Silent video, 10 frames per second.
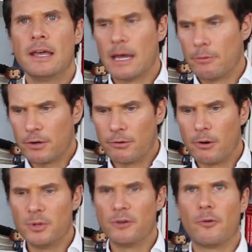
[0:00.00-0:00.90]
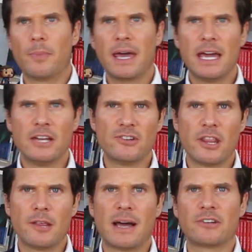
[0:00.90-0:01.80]
that would go to a beautiful page, and
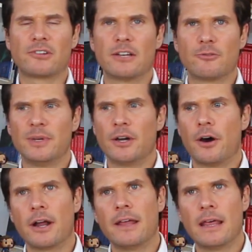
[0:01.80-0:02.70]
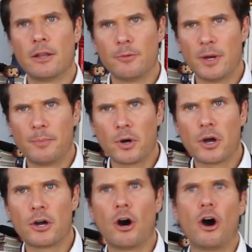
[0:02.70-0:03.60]
then the masterclass would be on it, and there would be a book
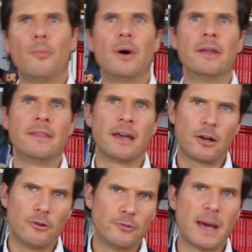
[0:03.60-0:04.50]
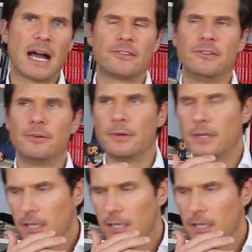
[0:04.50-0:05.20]
a call button that goes back to